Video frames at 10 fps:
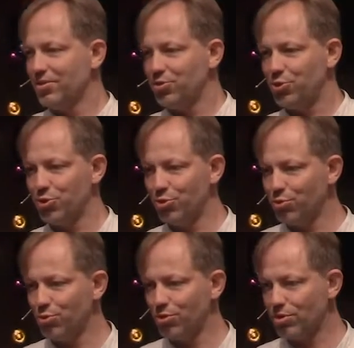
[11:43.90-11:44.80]

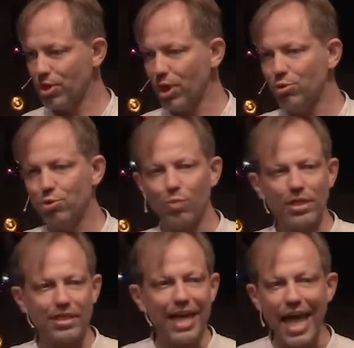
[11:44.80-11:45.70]
chose
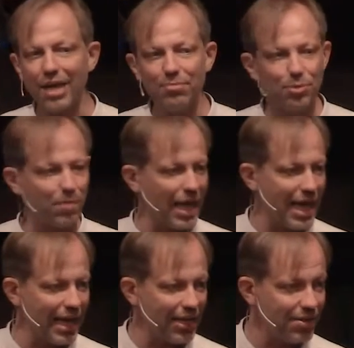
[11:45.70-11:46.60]
what game to
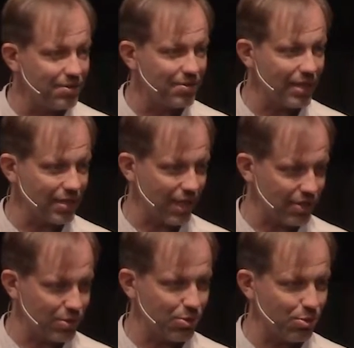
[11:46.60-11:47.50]
play, then
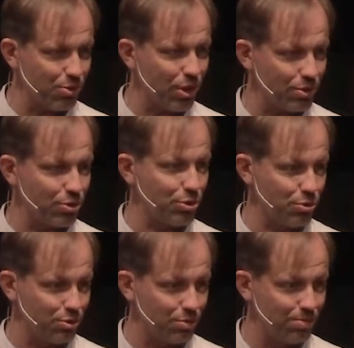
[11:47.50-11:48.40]
guess who got to
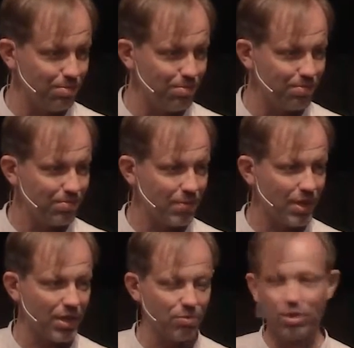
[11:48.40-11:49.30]
choose?
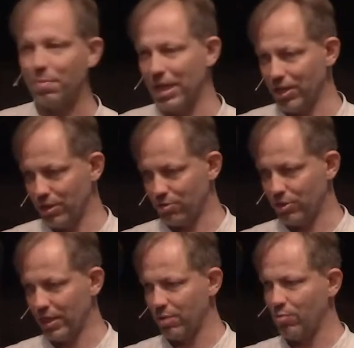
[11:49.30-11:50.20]
It was Peter who
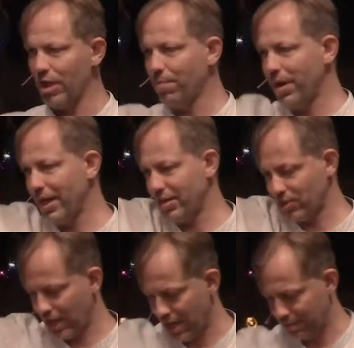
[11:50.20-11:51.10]
said, "We'll play
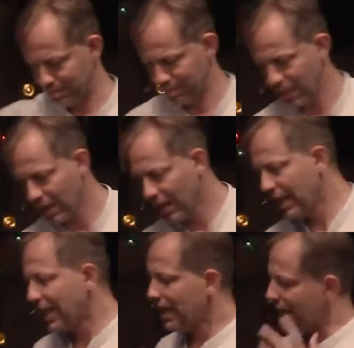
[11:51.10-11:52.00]
this game."
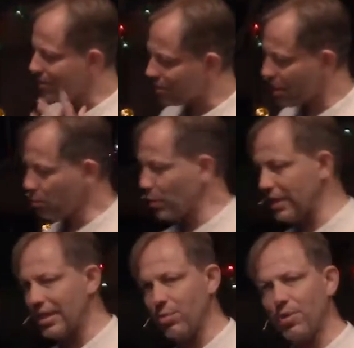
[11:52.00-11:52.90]
Later on,
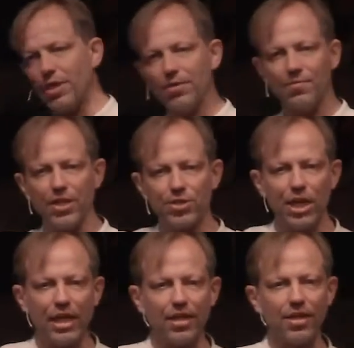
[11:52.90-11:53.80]
when they were
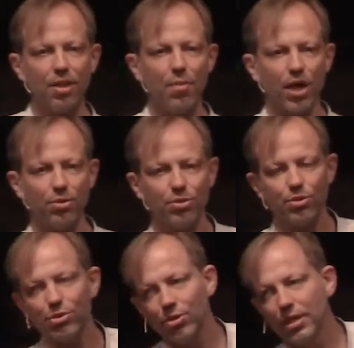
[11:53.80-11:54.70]
fishing in the
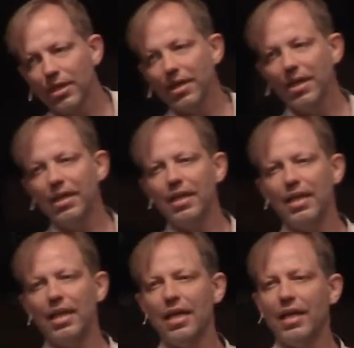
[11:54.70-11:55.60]
boat,
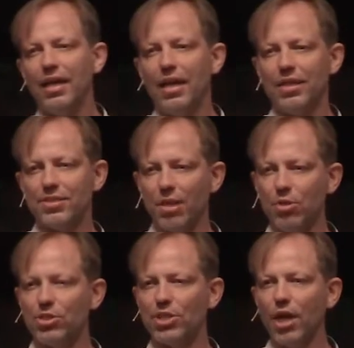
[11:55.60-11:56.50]
and
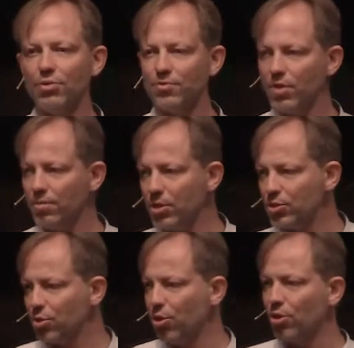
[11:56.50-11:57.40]
somebody shouted from the
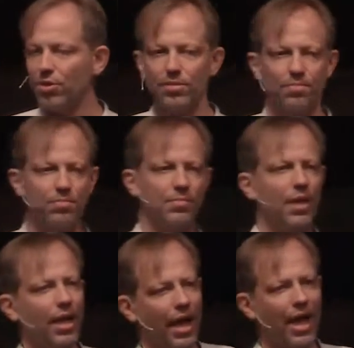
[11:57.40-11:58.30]
shore,
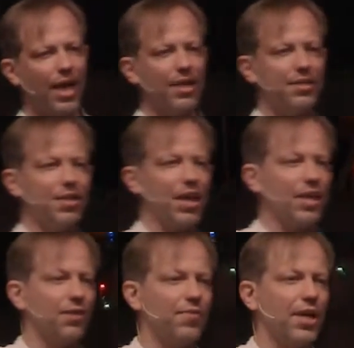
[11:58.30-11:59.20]
"Hey, did you get
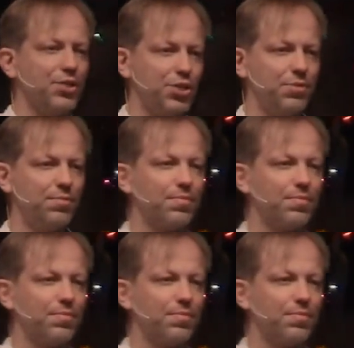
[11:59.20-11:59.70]
any fish?"